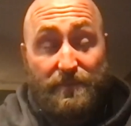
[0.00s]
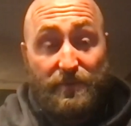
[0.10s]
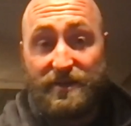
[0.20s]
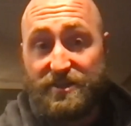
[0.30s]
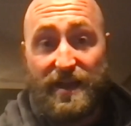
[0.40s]

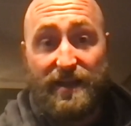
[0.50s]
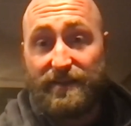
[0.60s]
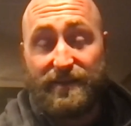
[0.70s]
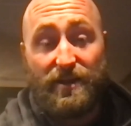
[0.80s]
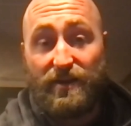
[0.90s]
I'm pretty
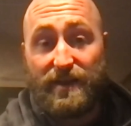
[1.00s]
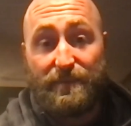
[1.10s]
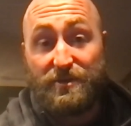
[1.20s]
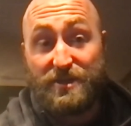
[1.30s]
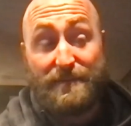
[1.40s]
shocked that they all
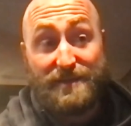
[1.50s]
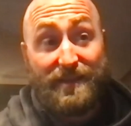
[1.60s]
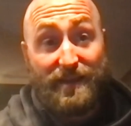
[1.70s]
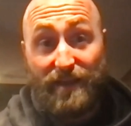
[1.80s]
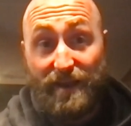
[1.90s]
kept their
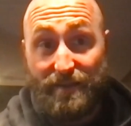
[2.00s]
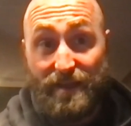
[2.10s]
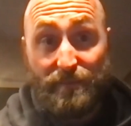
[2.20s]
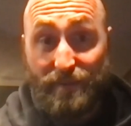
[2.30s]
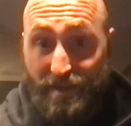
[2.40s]
jobs. I think a lot
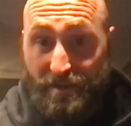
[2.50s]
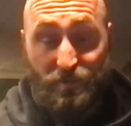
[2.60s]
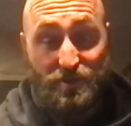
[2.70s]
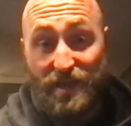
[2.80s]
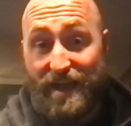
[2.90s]
of them
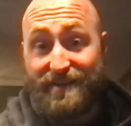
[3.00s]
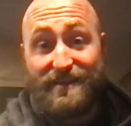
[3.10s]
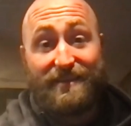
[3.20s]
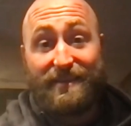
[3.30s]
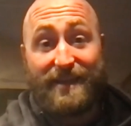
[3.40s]
were
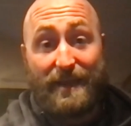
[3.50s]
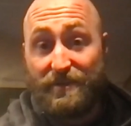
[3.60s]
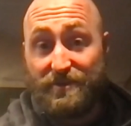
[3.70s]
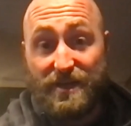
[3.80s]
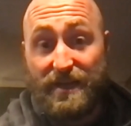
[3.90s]
shocked that they kept their